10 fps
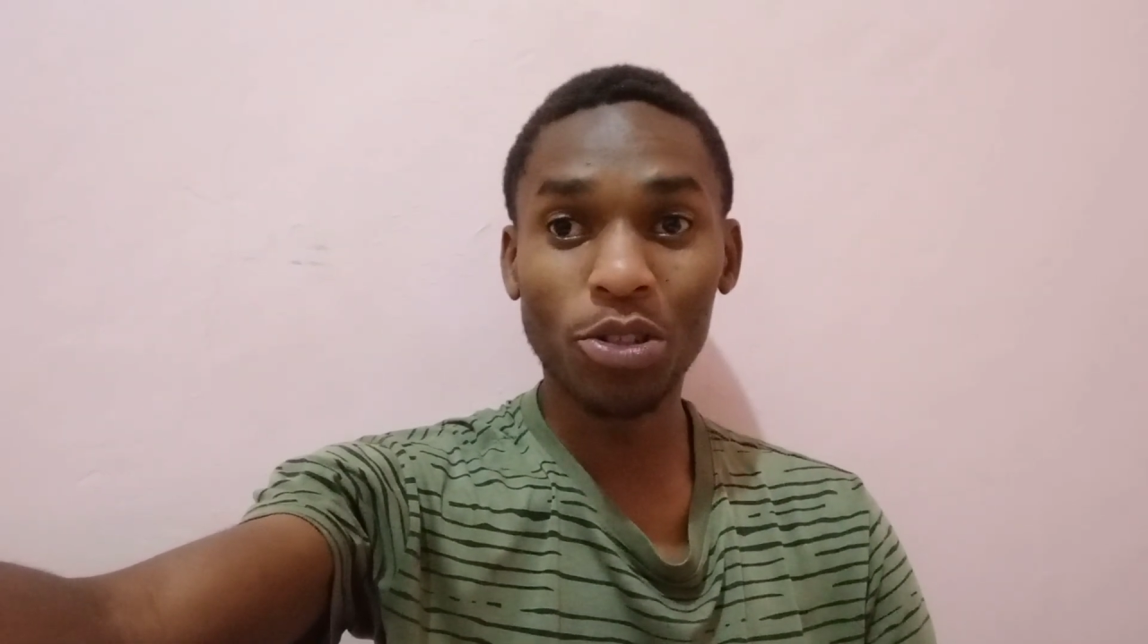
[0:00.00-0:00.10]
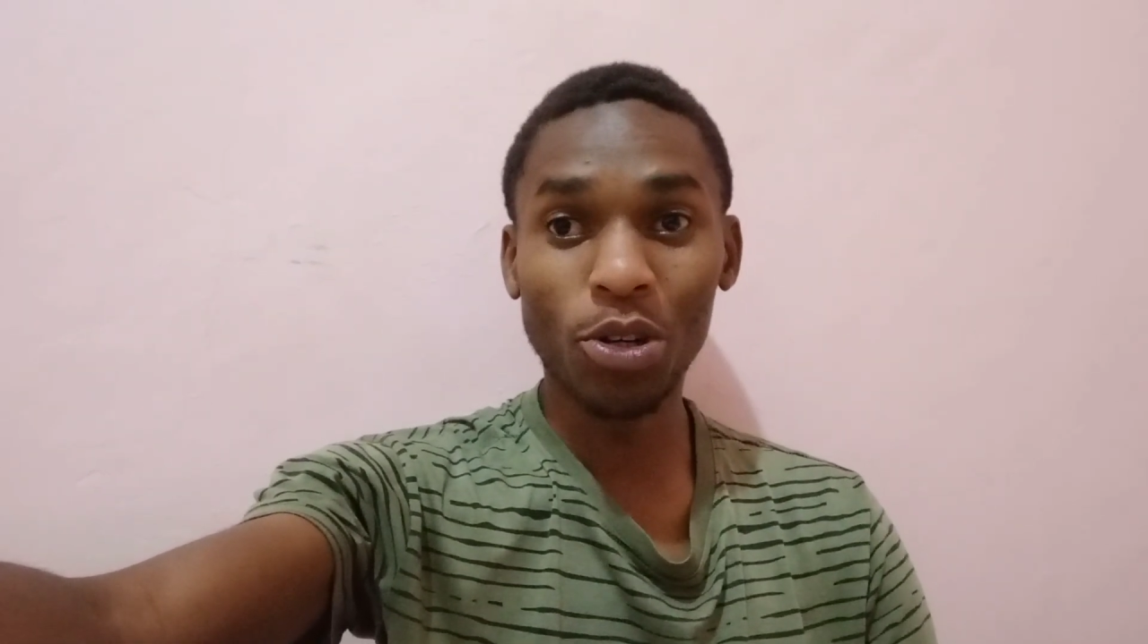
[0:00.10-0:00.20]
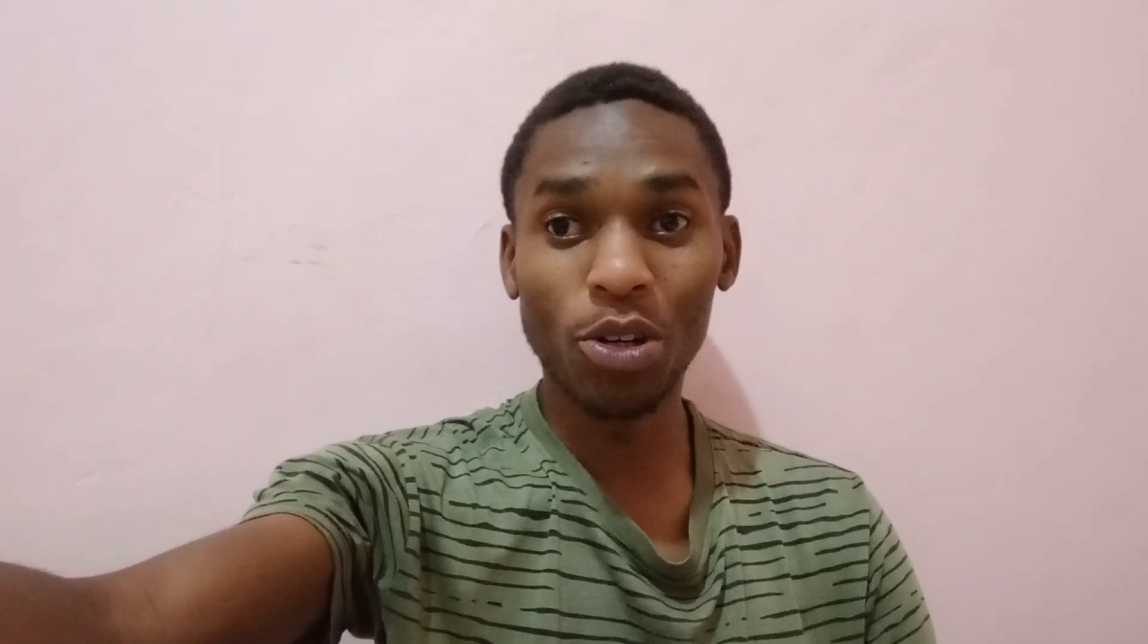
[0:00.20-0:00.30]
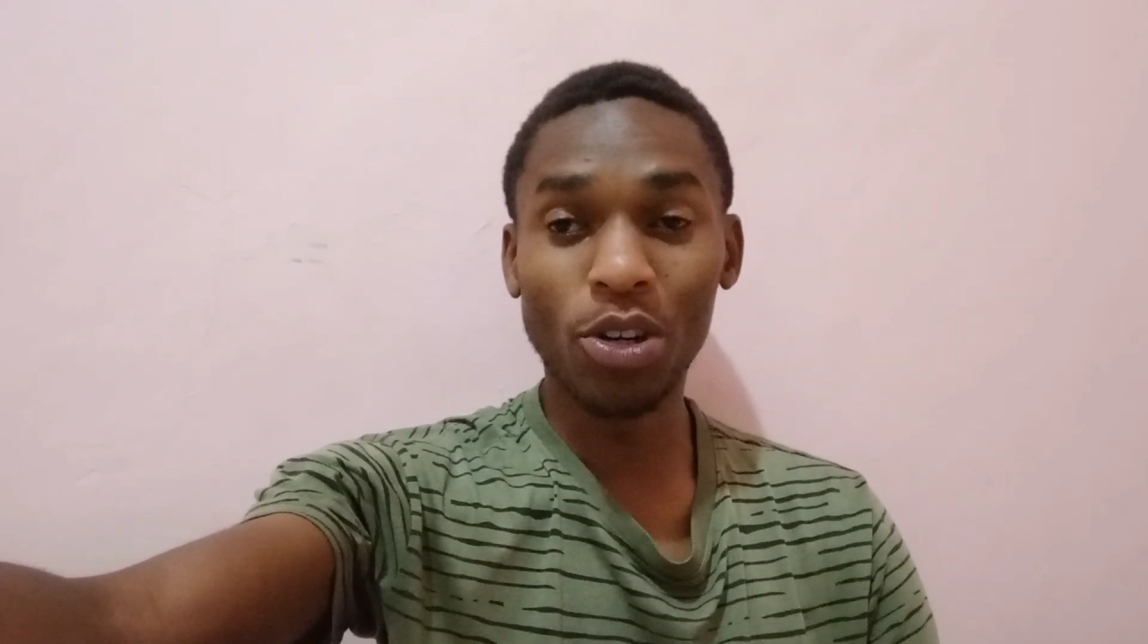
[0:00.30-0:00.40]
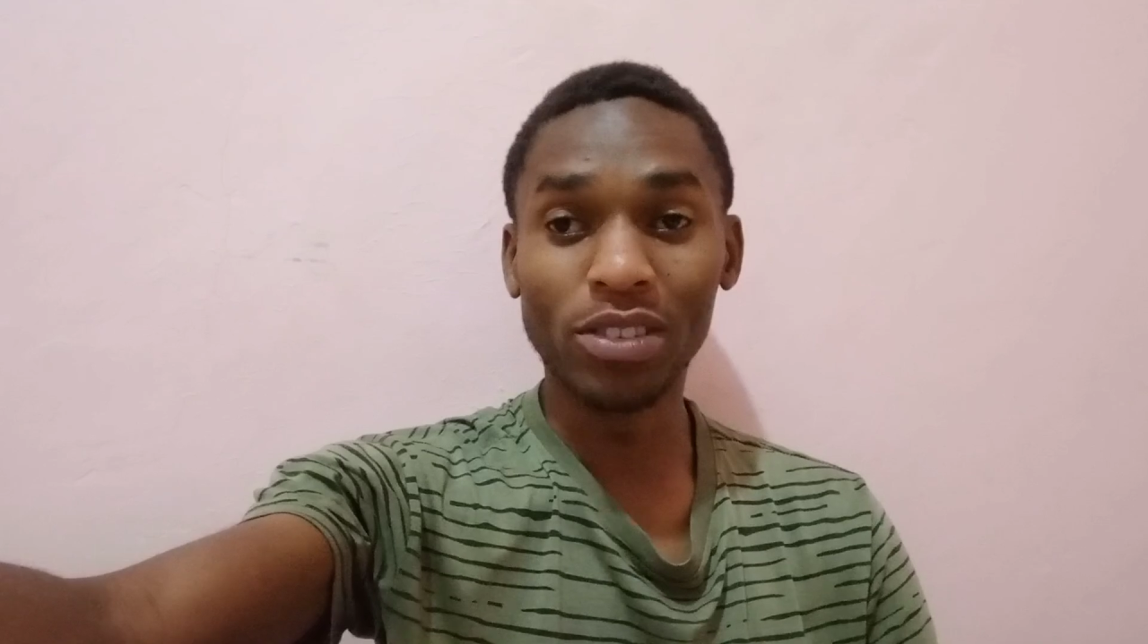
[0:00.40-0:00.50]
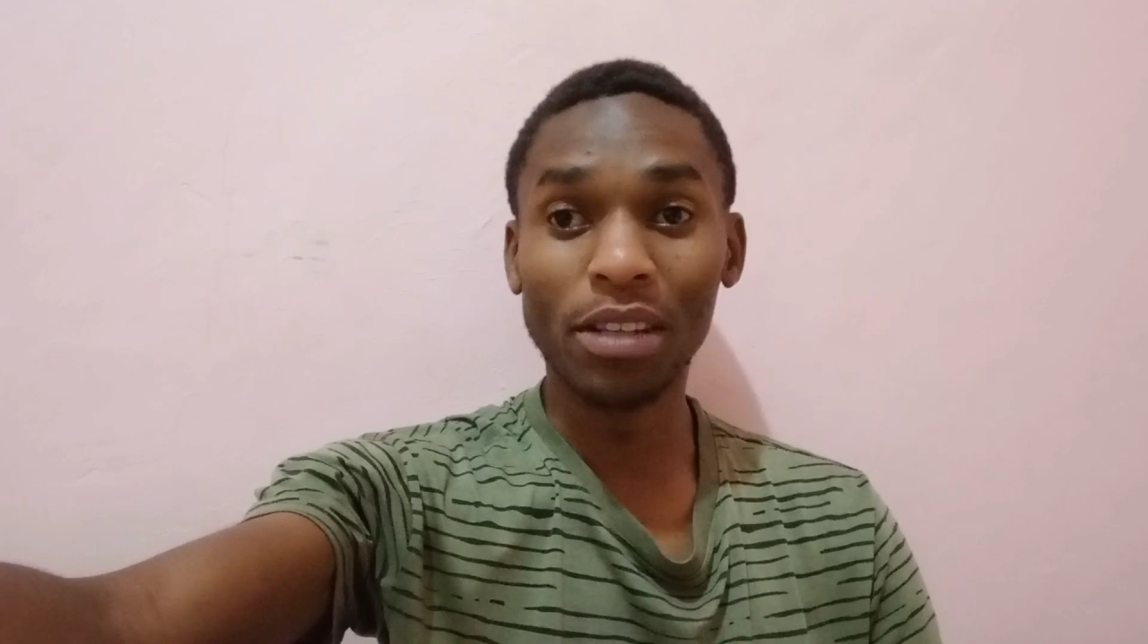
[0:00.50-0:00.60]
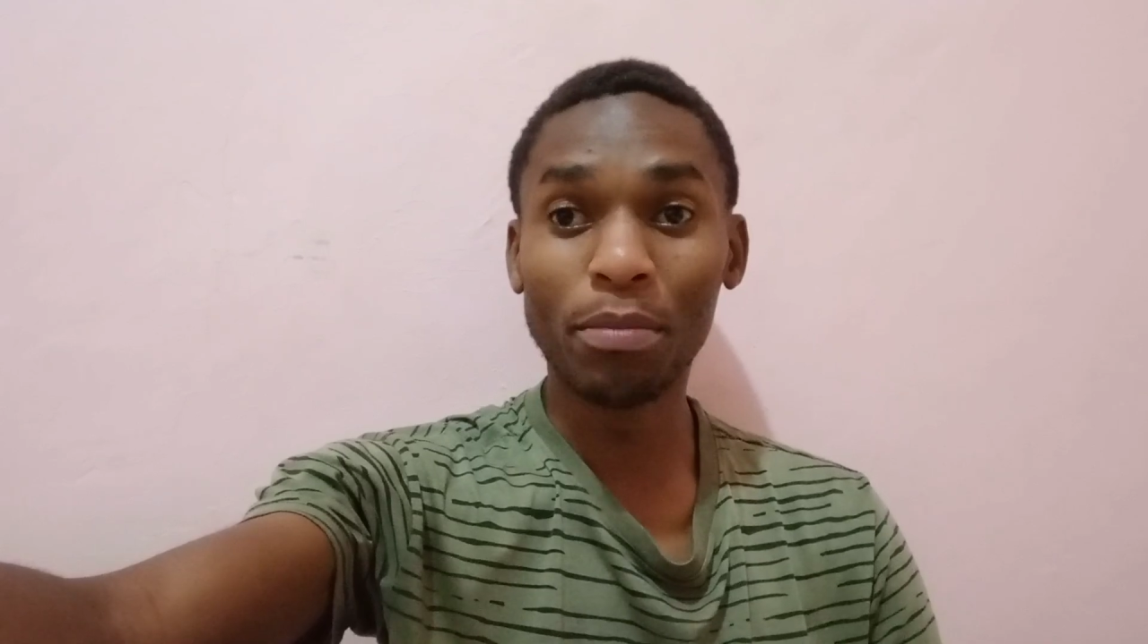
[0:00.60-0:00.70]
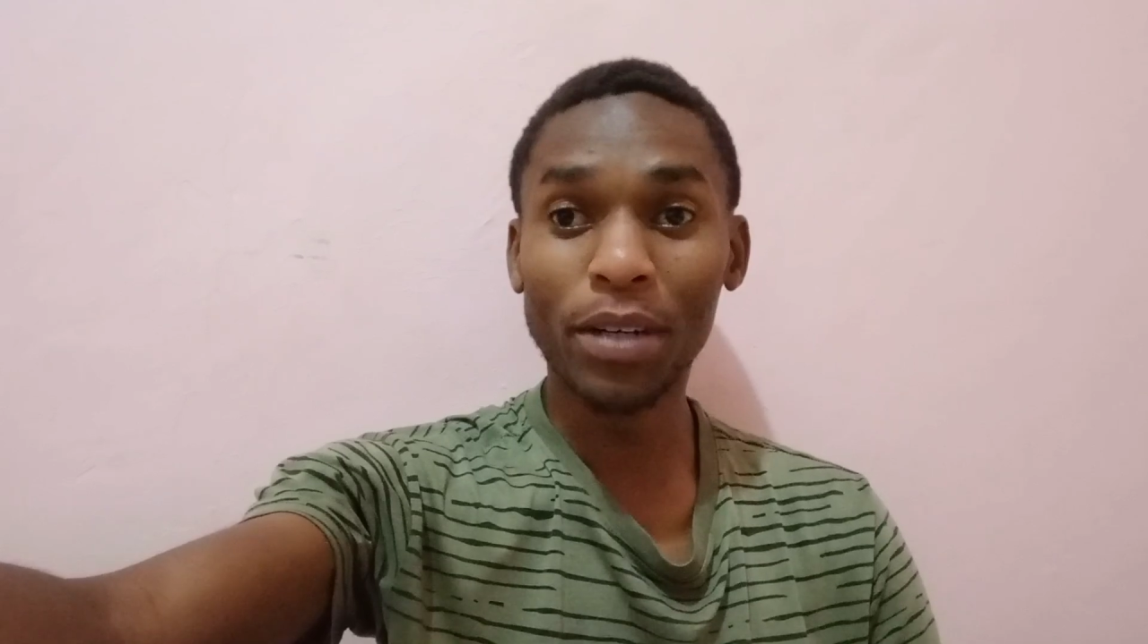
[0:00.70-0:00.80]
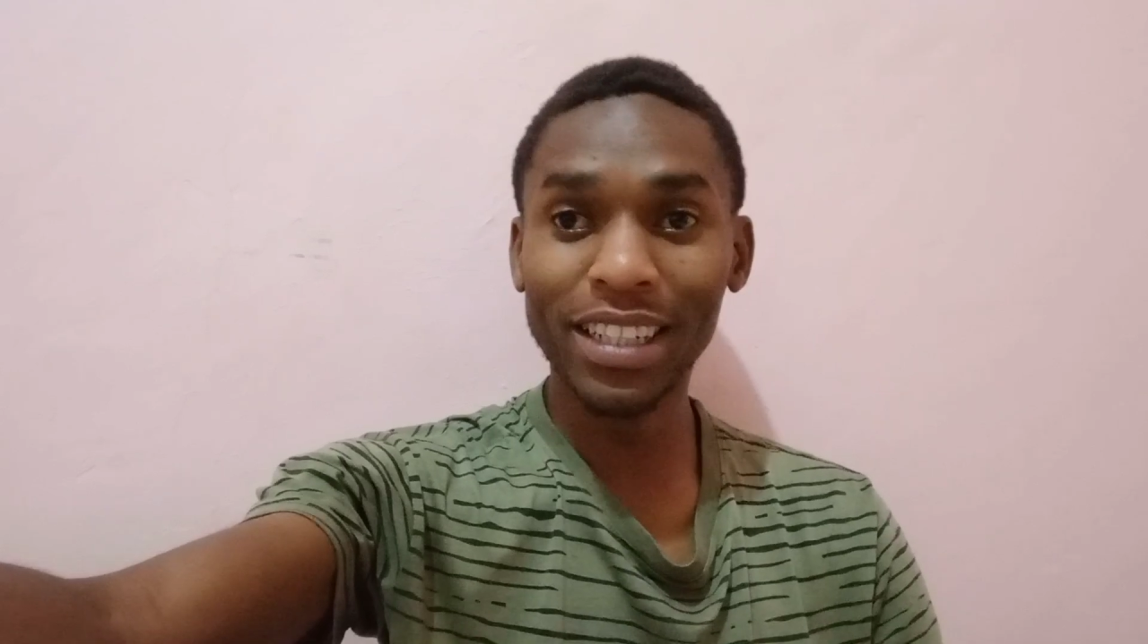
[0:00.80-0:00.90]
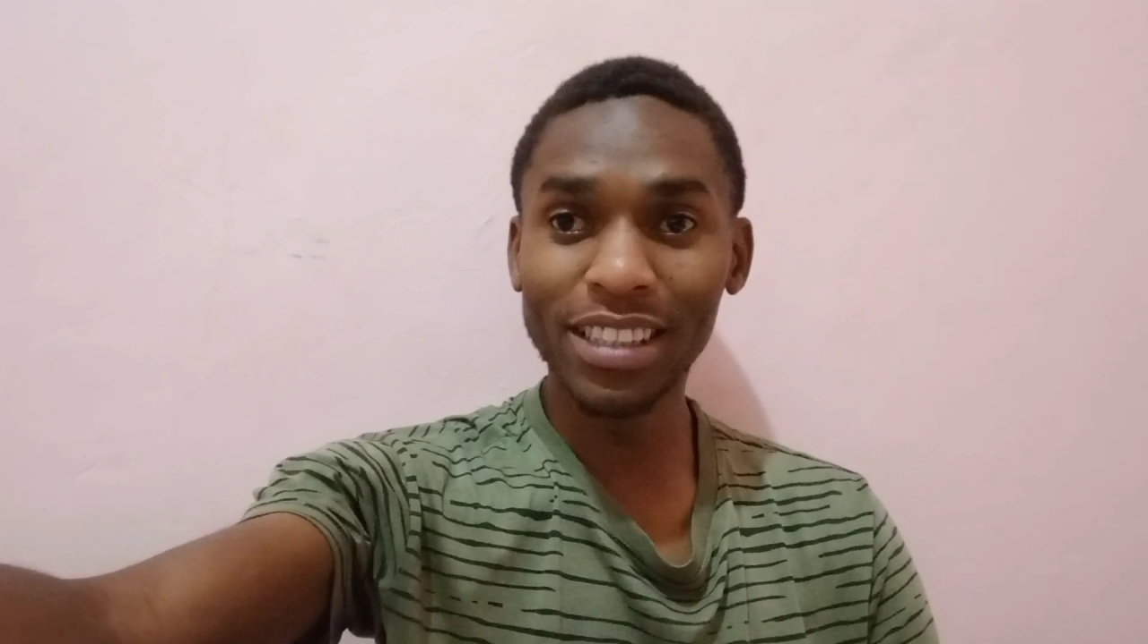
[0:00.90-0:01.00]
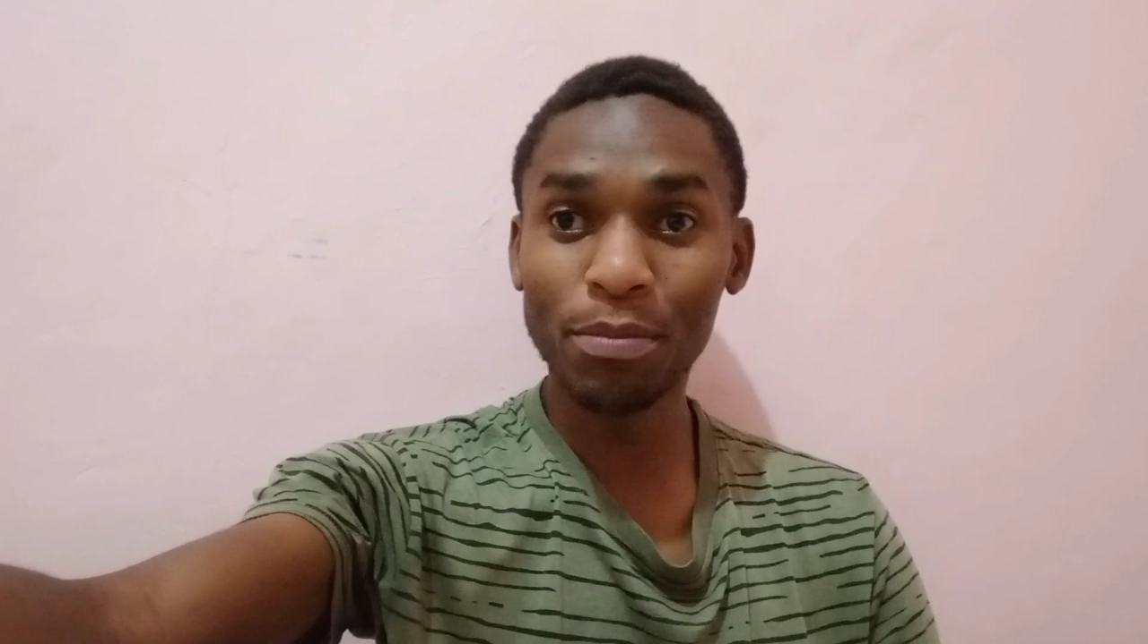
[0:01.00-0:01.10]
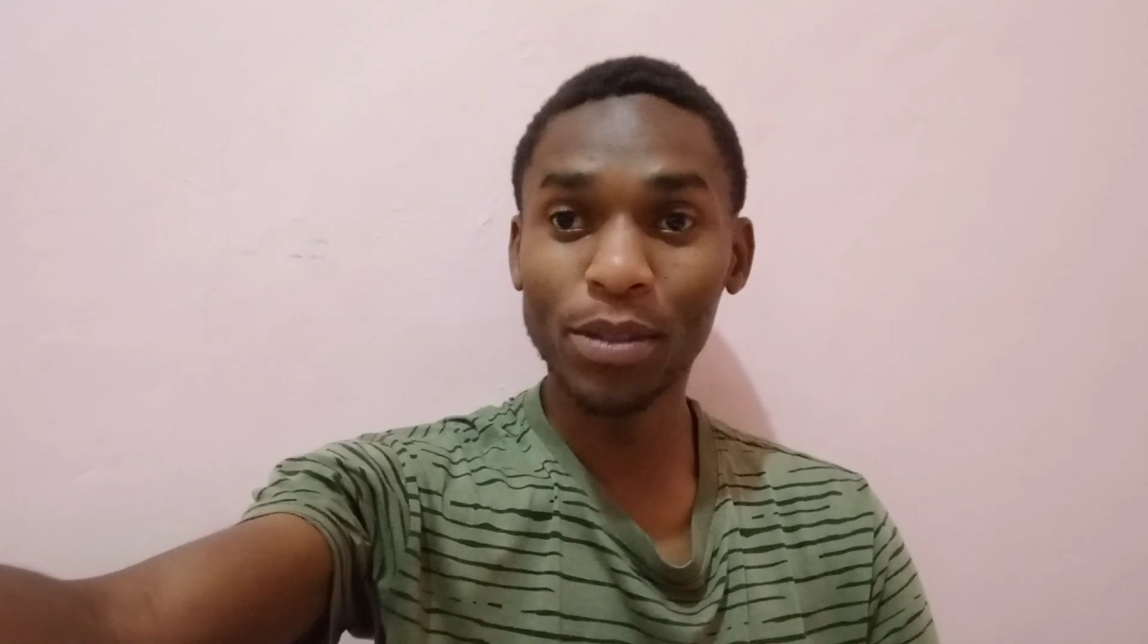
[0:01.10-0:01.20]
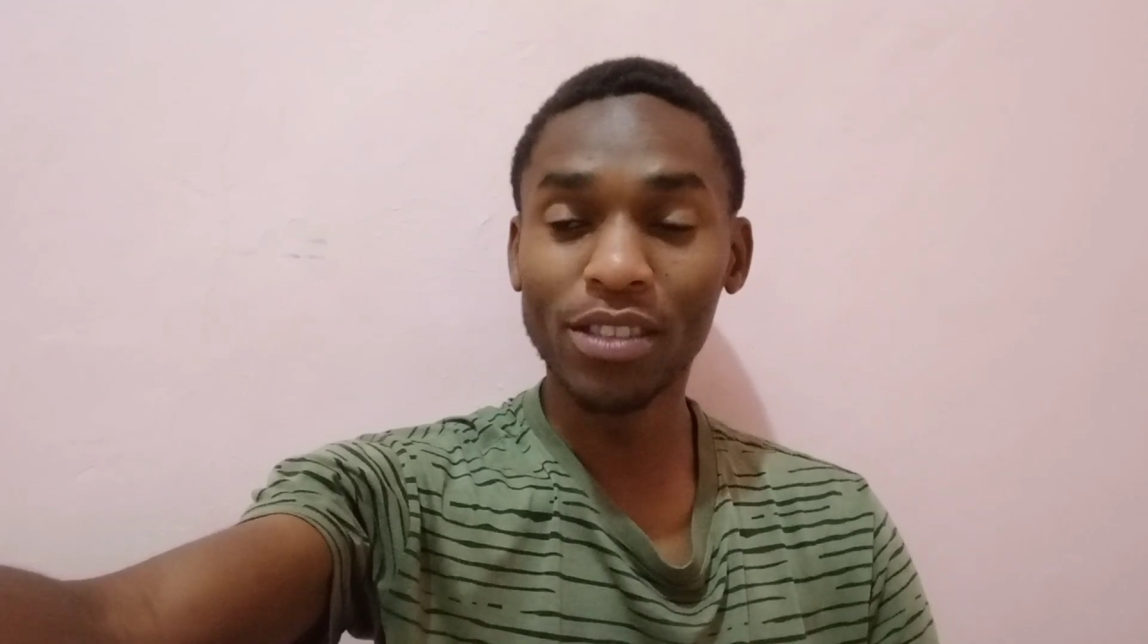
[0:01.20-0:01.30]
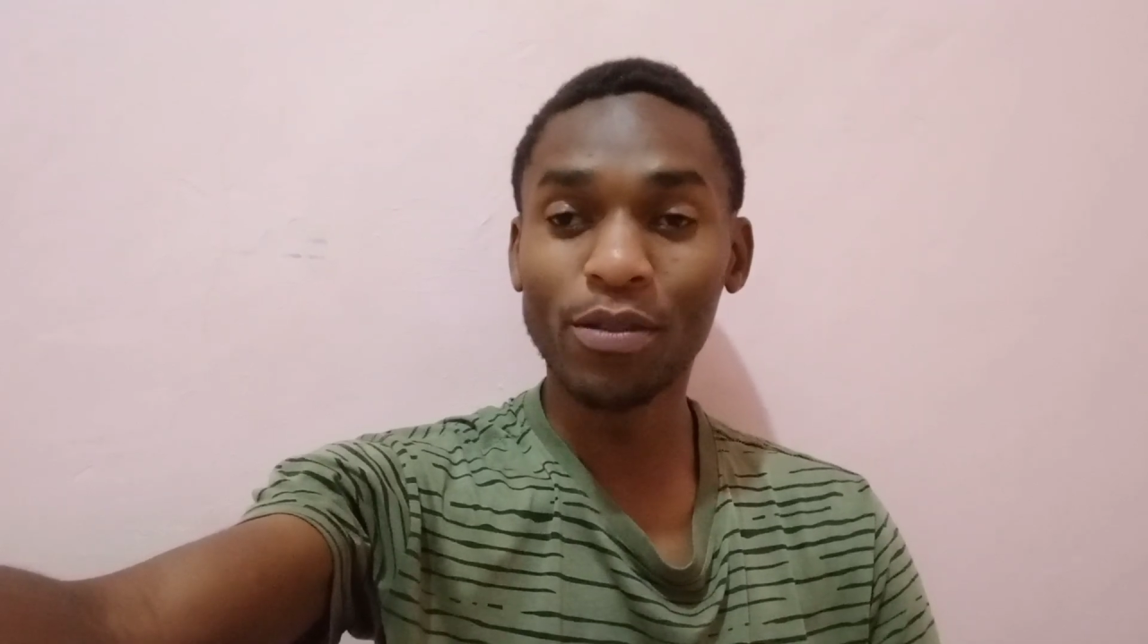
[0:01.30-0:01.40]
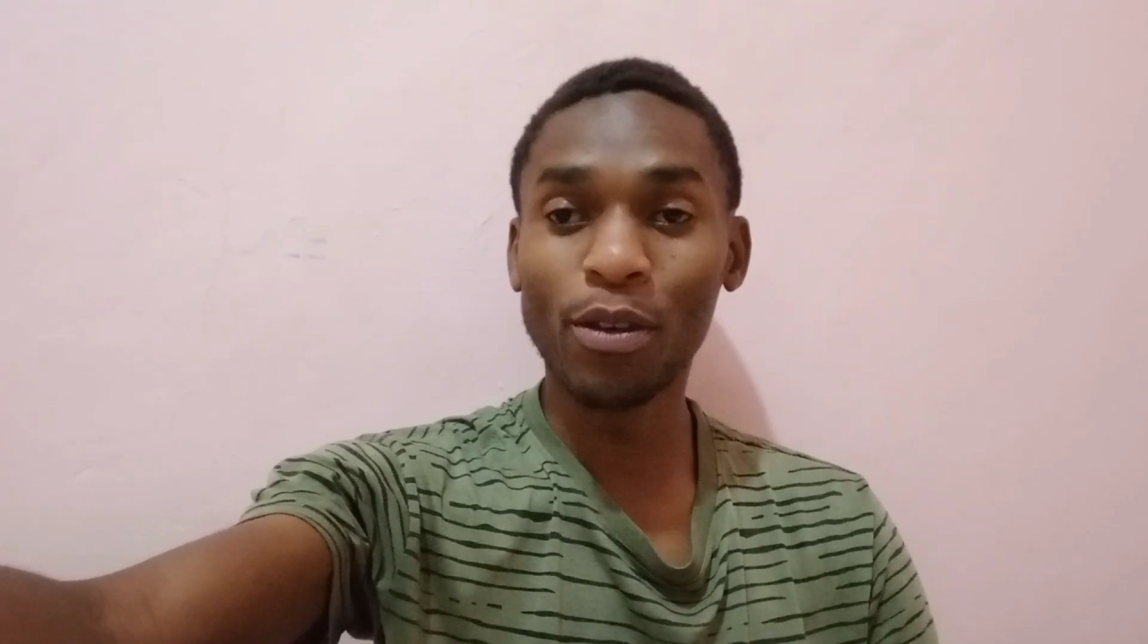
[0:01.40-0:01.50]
to talk on the principles